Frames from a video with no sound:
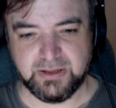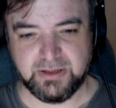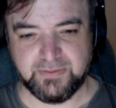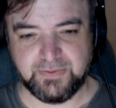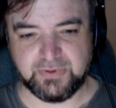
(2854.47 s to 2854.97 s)

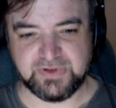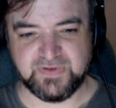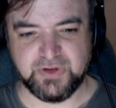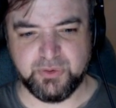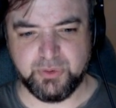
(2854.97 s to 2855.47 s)
Focus
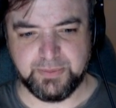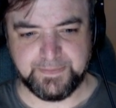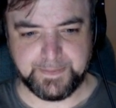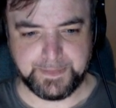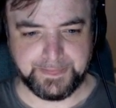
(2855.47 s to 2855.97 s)
view.
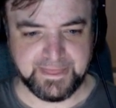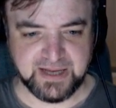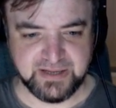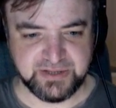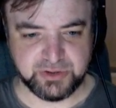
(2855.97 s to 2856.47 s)

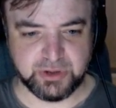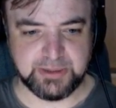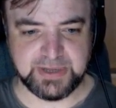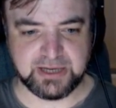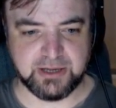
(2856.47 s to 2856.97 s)
It's going a
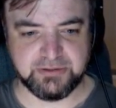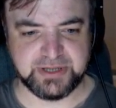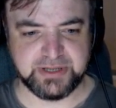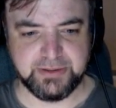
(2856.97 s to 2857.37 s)
bit closer.